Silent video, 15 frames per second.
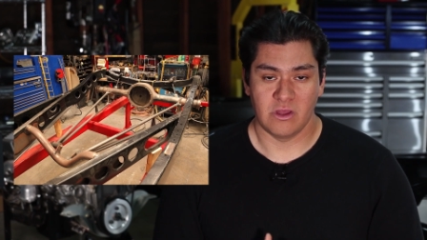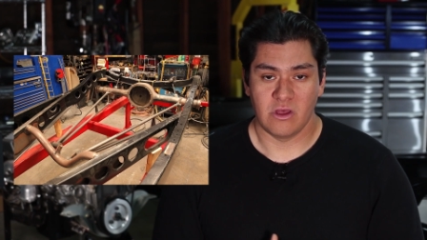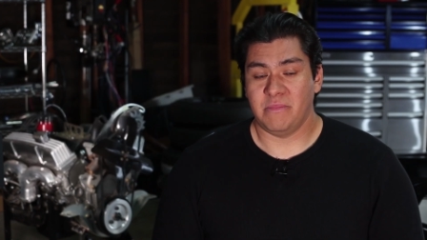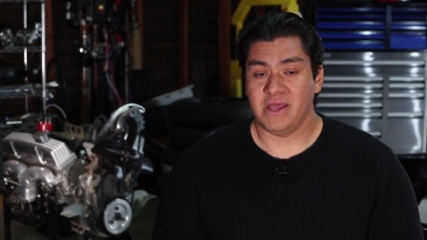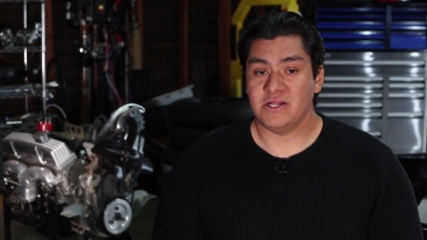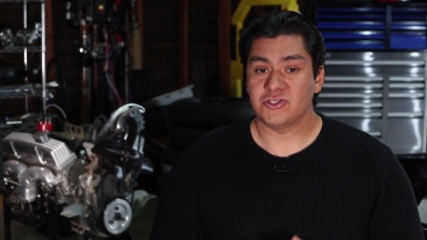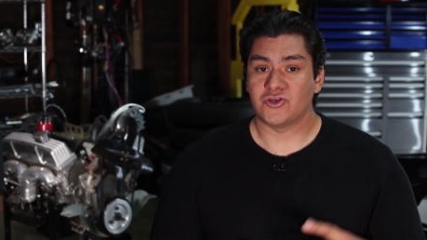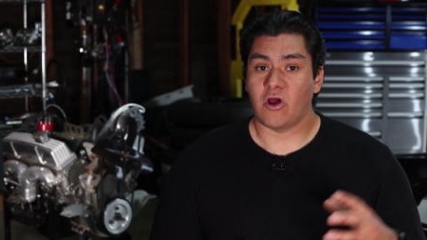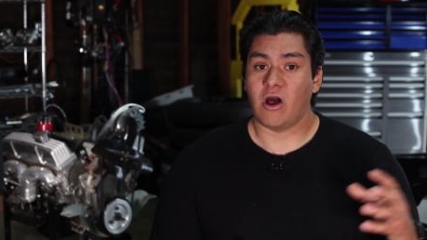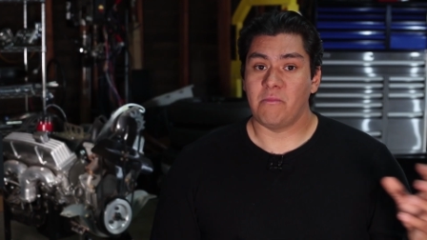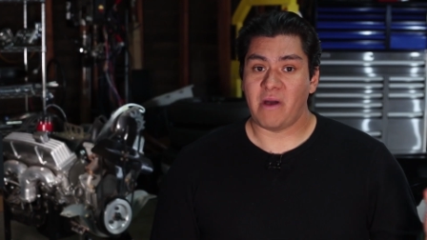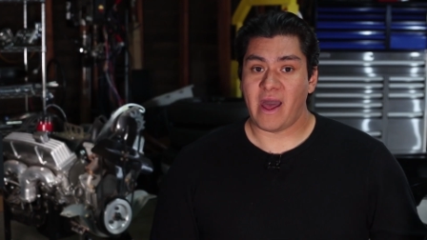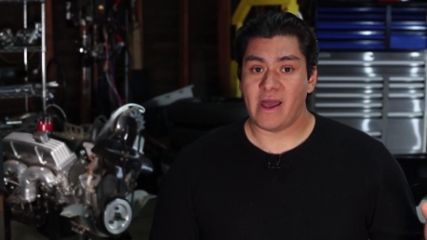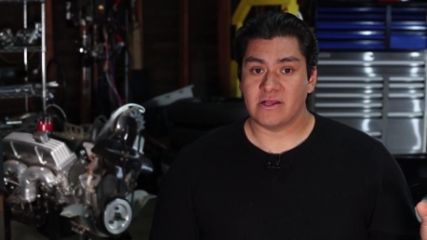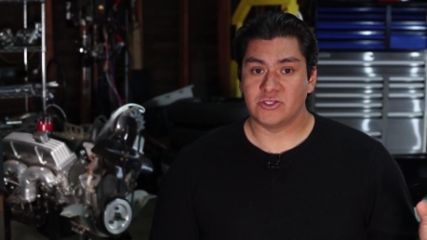The main
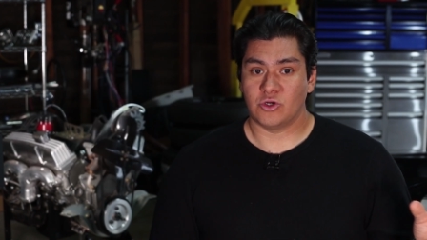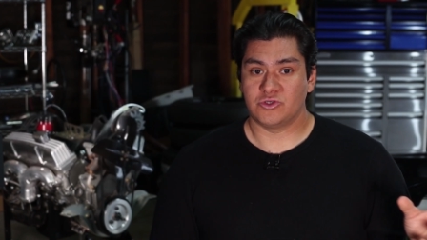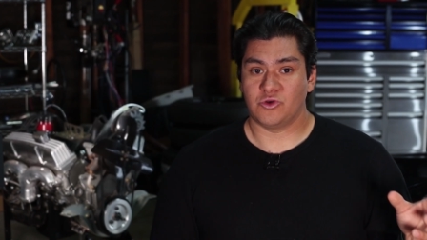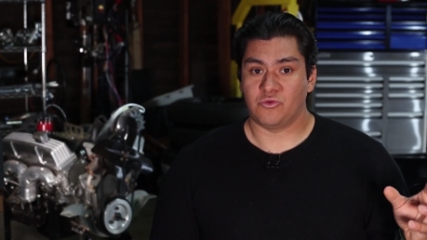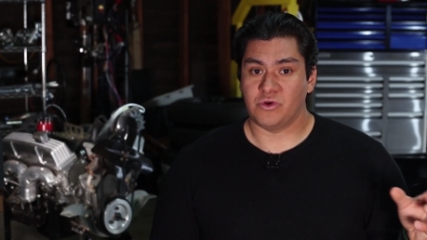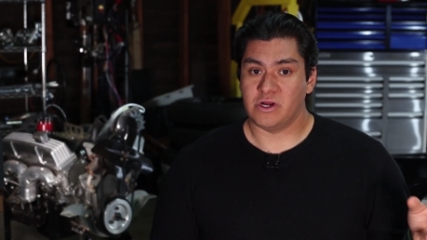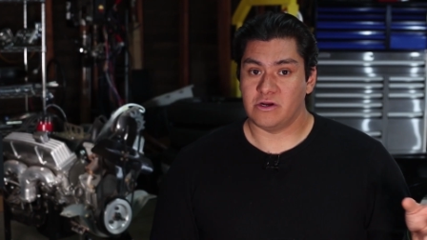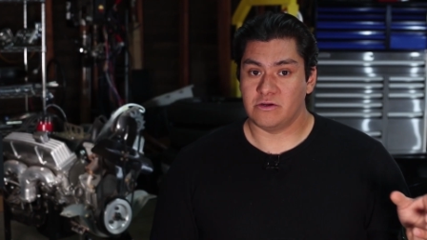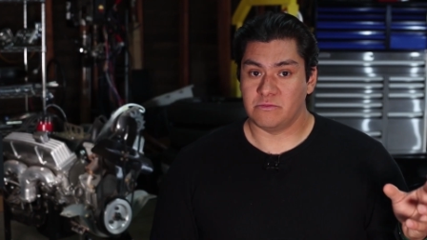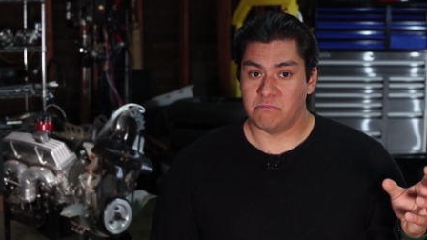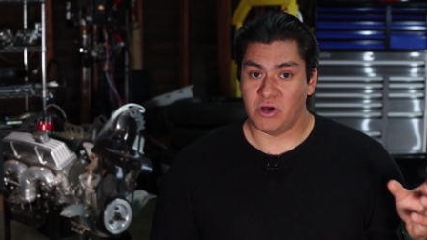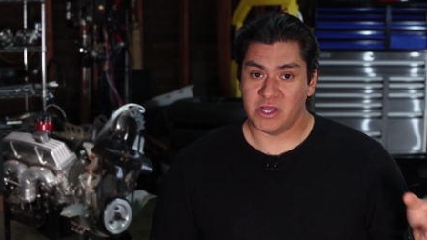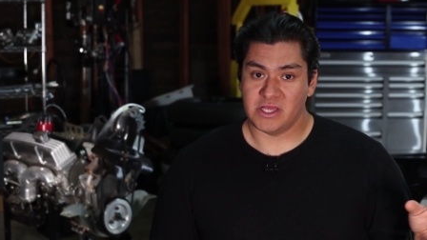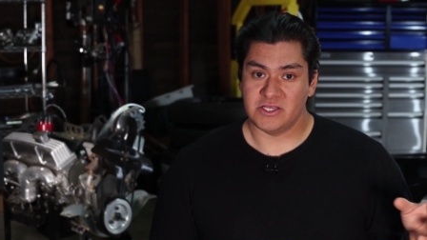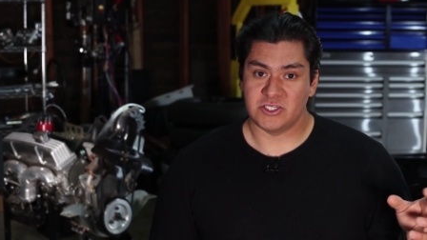drawback towards a rear
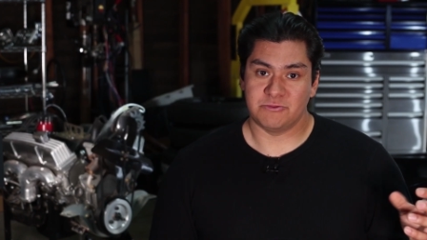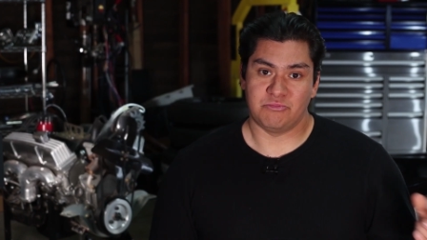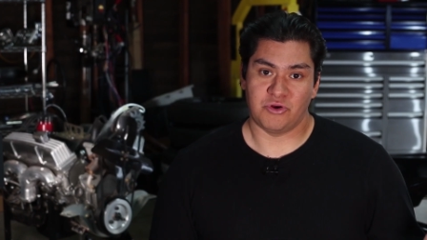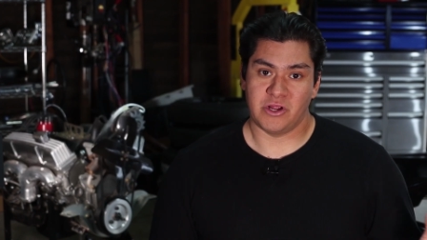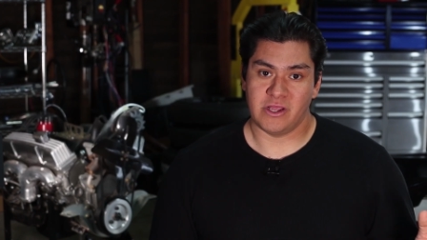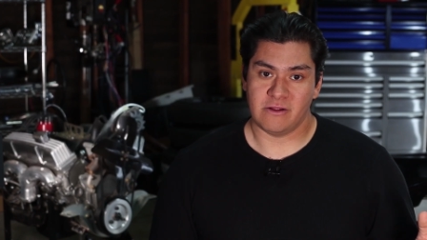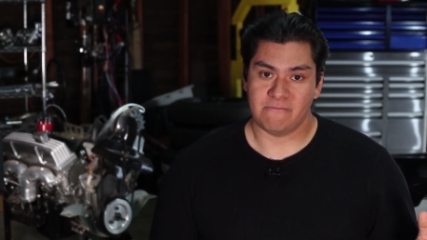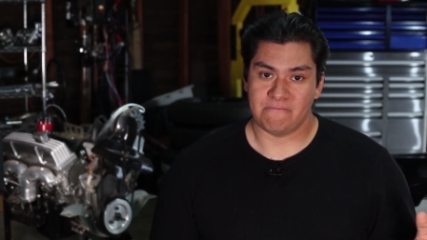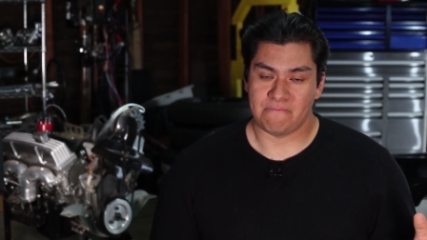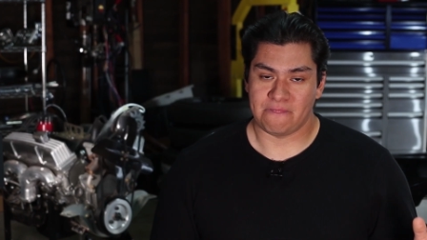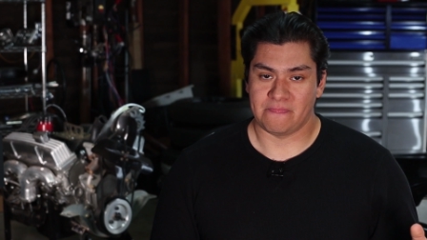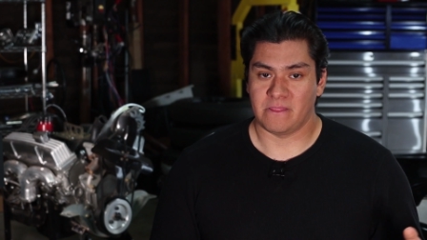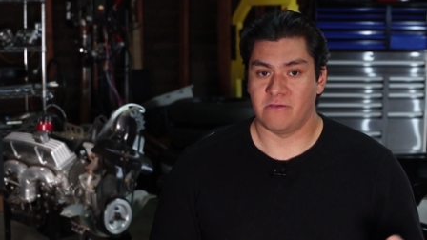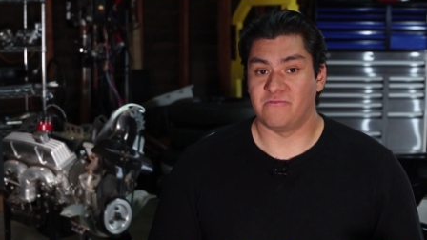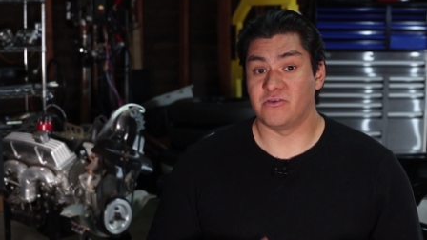buggy spring
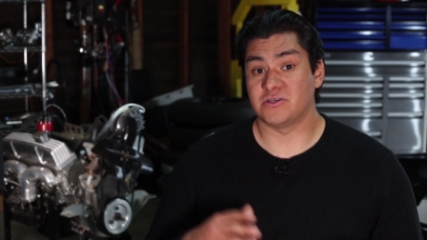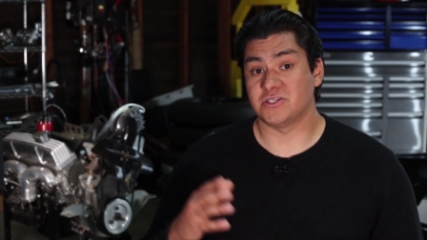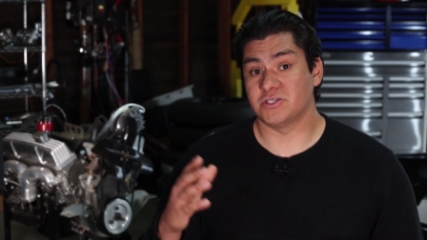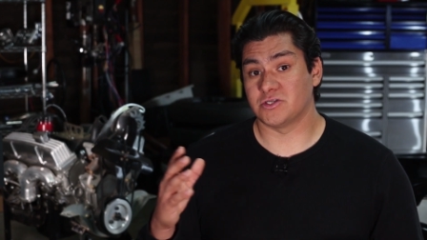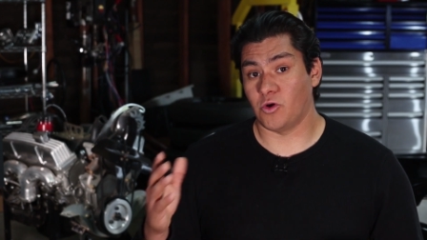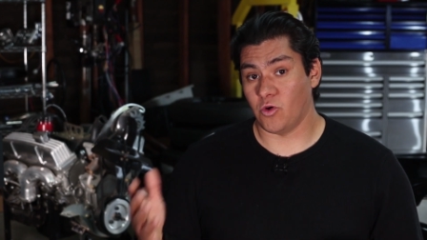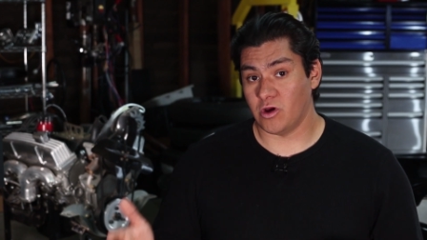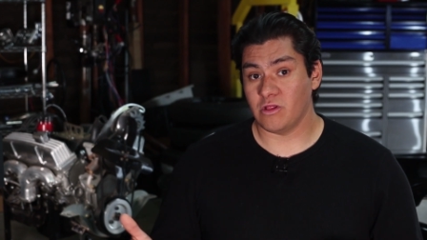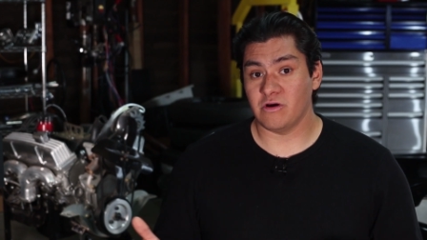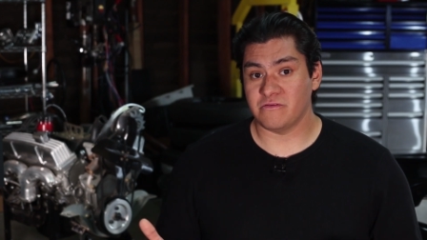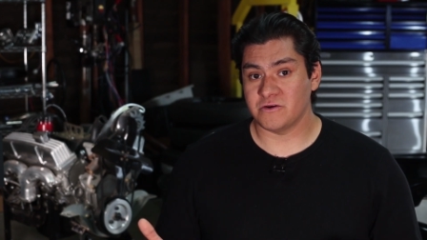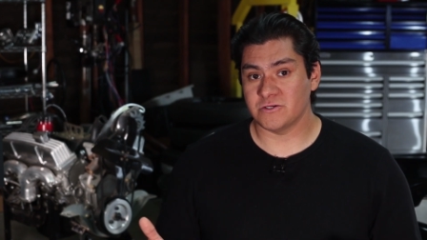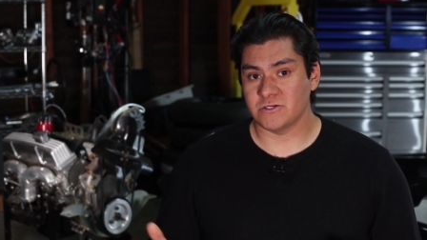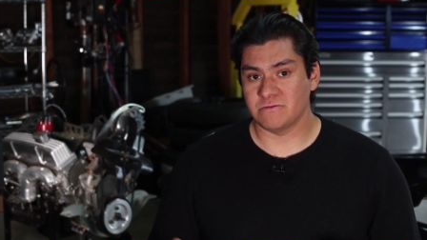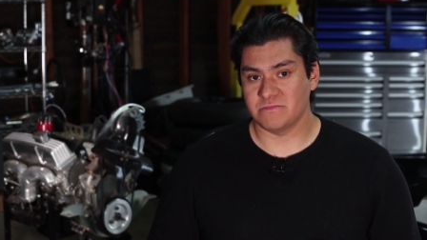versus
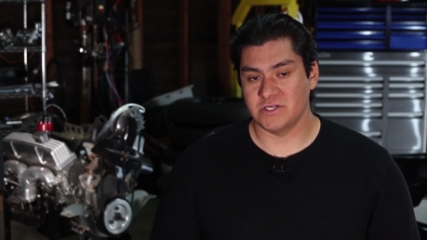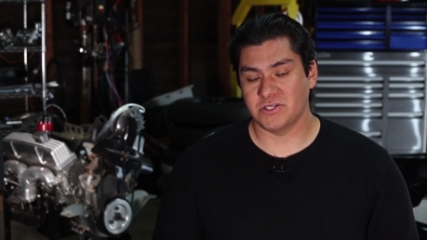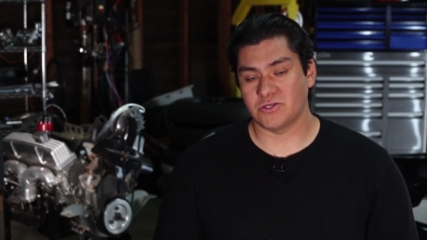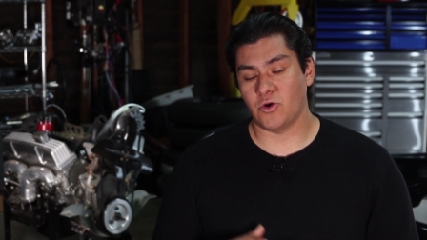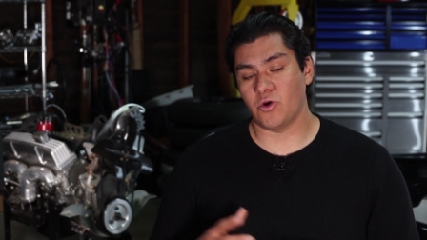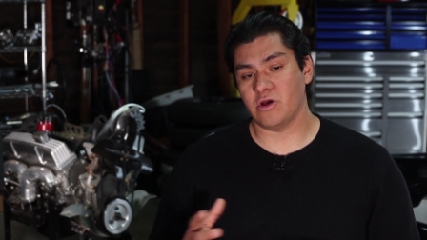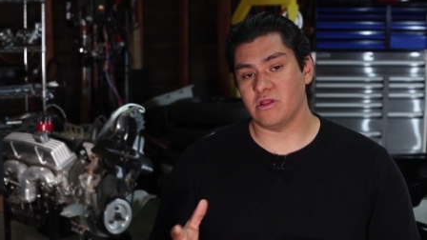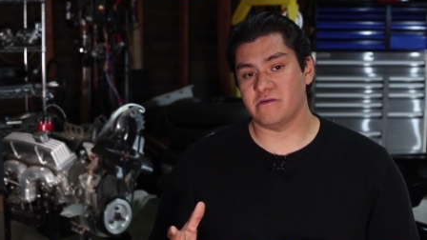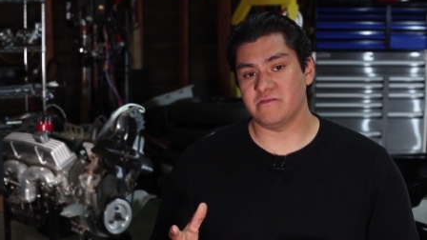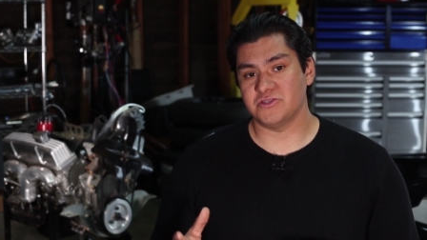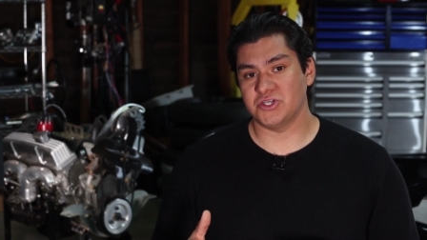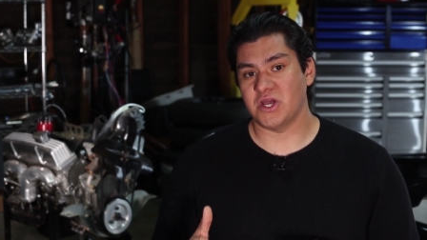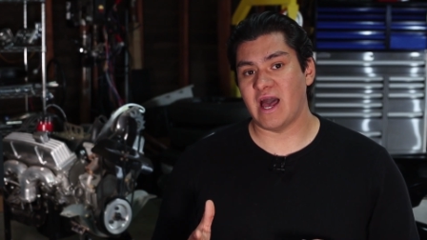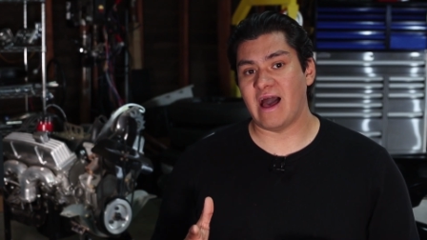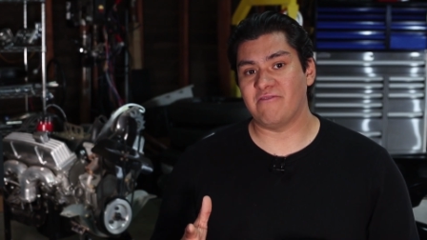coilovers is
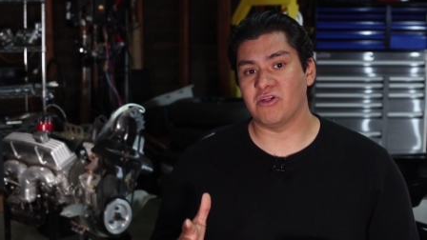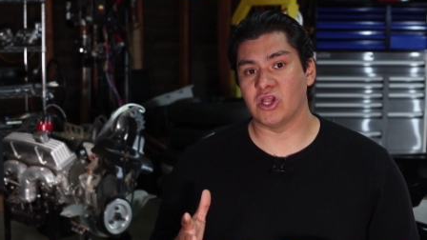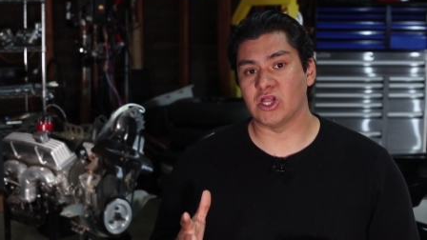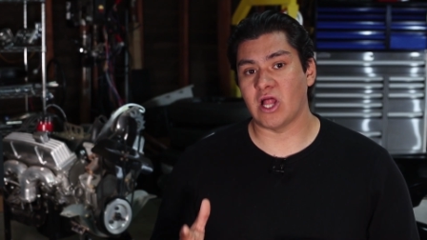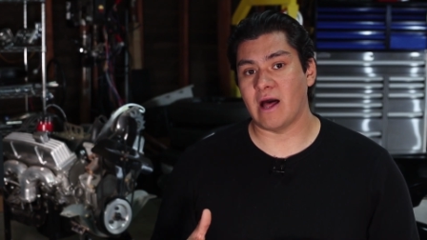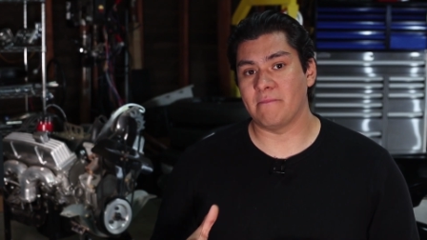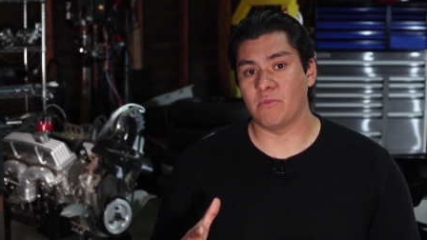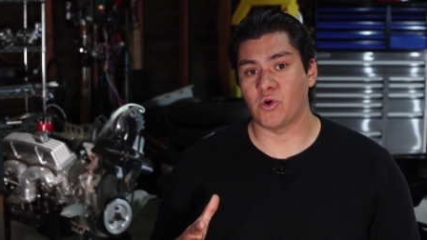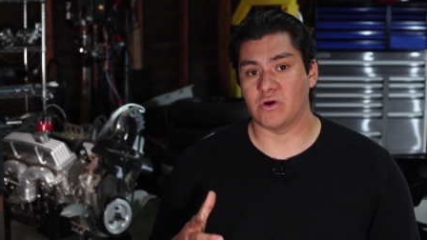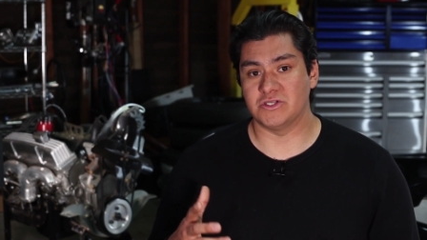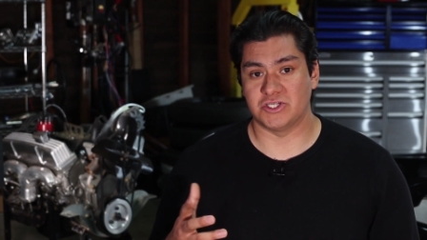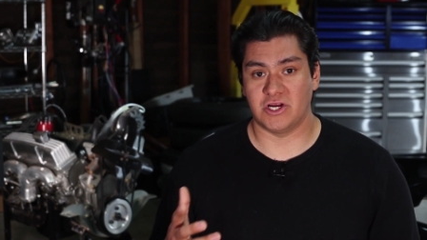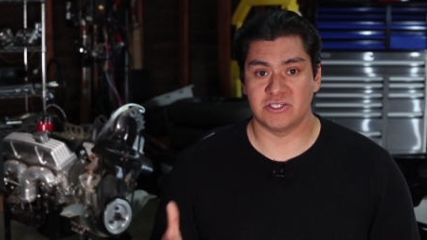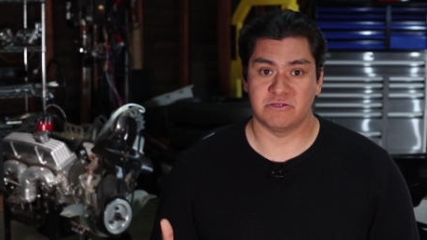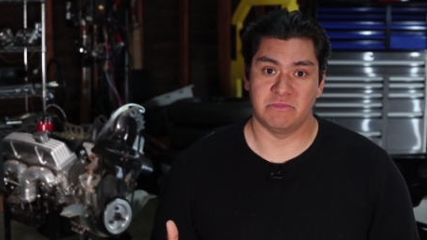coilovers, you have a lot more
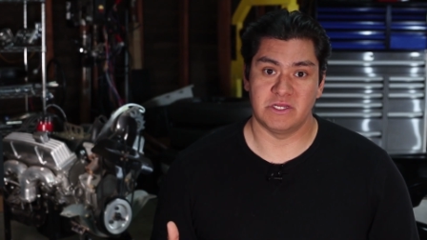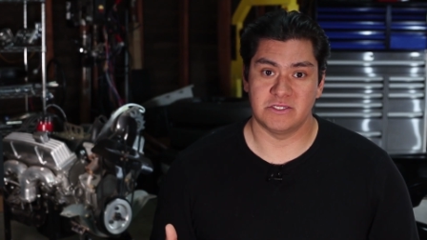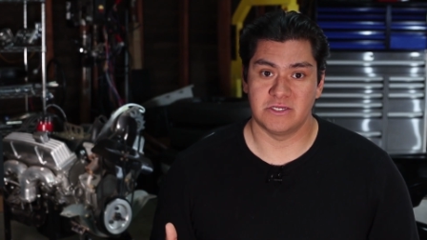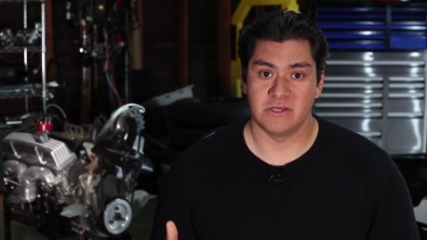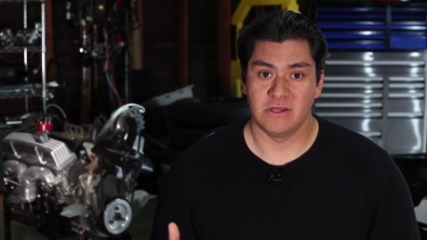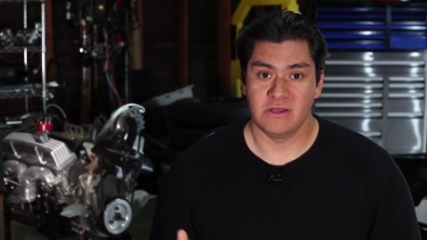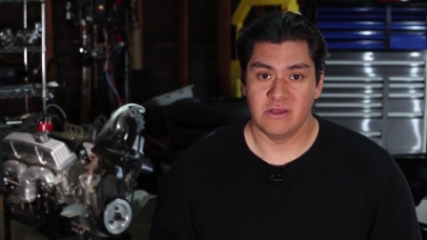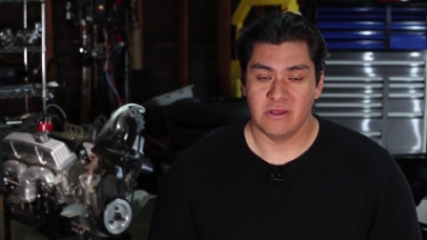adjustment.